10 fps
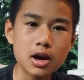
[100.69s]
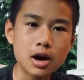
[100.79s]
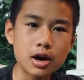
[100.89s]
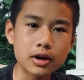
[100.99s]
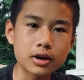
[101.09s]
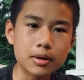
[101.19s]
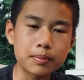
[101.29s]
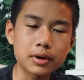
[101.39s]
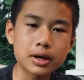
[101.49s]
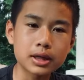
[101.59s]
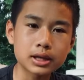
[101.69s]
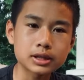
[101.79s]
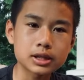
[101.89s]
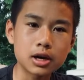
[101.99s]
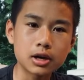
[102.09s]
on a book
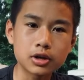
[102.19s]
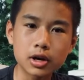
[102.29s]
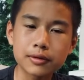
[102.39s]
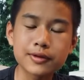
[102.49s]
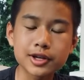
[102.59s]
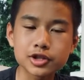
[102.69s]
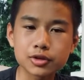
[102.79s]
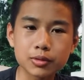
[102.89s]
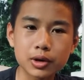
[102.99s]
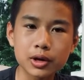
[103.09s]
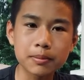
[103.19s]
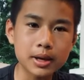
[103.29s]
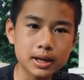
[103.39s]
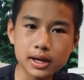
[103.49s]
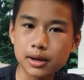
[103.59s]
that's nonfiction work
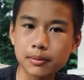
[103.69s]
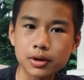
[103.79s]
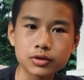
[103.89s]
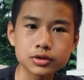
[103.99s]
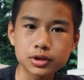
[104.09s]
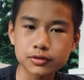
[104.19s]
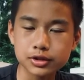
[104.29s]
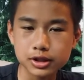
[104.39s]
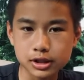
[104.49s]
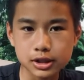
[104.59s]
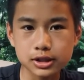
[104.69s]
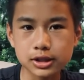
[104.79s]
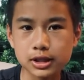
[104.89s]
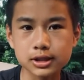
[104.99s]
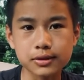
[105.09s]
mainly composed of
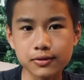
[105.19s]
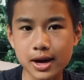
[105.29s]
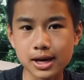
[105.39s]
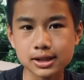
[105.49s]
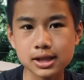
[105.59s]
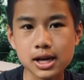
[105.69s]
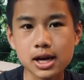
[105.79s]
statistics and facts.